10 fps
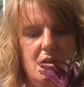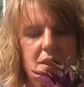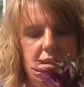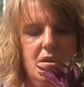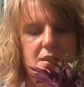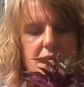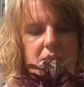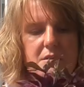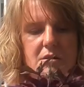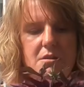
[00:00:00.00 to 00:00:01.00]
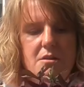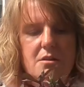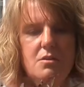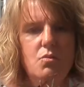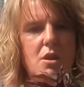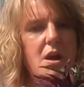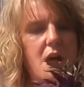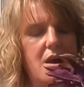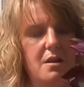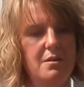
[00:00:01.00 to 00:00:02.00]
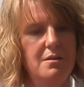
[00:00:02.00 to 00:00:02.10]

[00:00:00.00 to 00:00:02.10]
And voila,